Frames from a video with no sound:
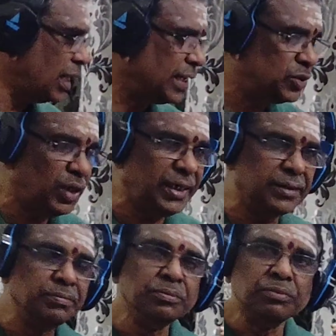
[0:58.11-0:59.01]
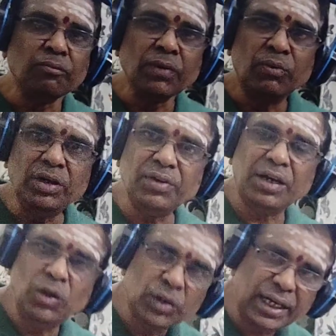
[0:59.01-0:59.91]
Actually, we
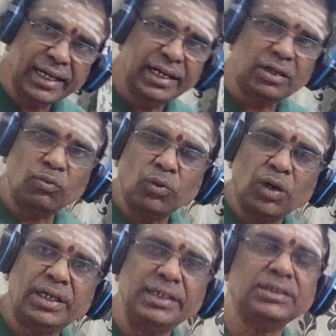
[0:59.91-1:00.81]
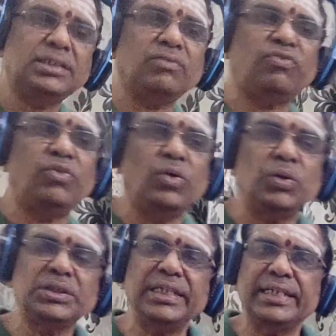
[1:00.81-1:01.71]
were looking at what is the
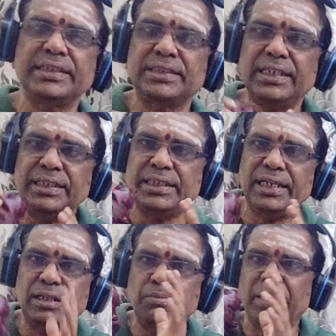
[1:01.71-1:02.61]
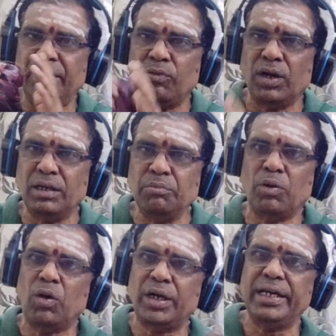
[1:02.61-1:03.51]
force exerted by one
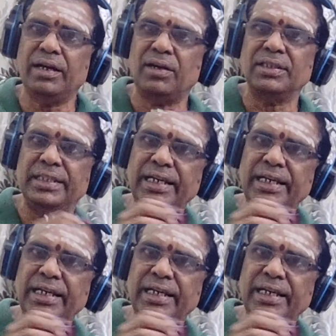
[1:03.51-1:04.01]
body on